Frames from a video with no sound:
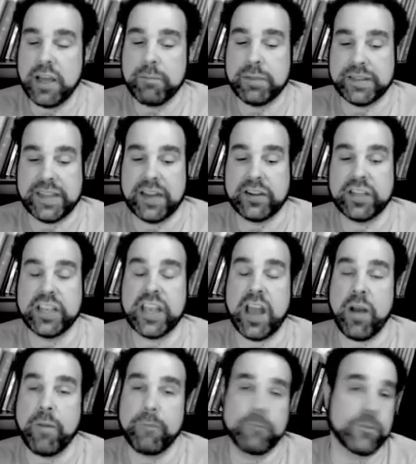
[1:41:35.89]
but there you
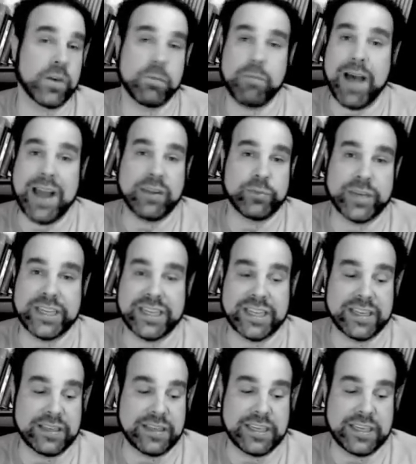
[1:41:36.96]
go from my reading it